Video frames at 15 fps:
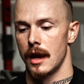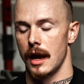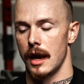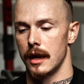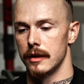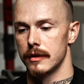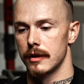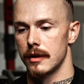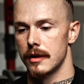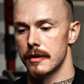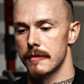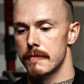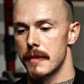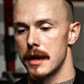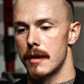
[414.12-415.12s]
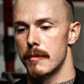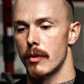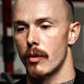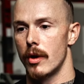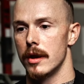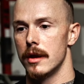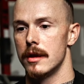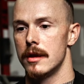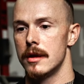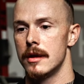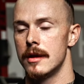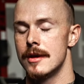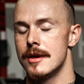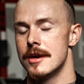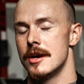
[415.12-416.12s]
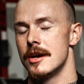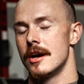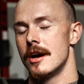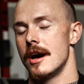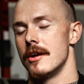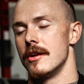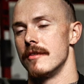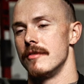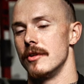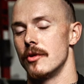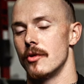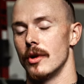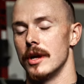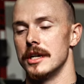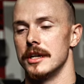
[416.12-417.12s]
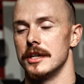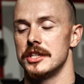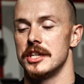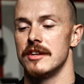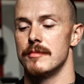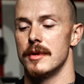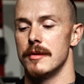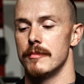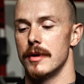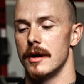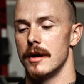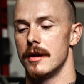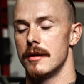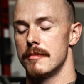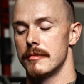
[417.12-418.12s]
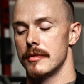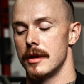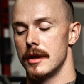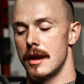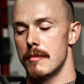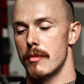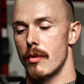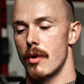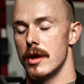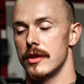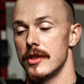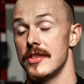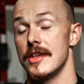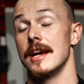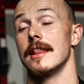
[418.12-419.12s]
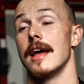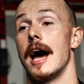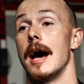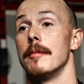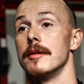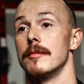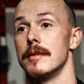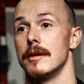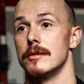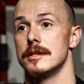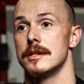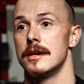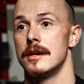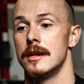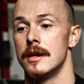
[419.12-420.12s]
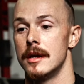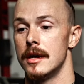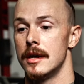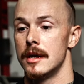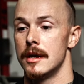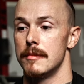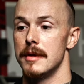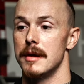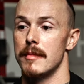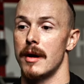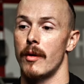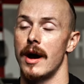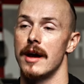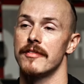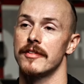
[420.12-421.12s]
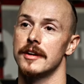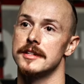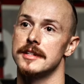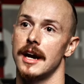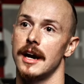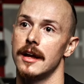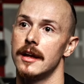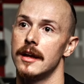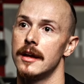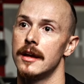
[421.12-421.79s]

And my number one, I don't know if you can call it an achievement, but the number one thing that happened to me was meeting my wife, because that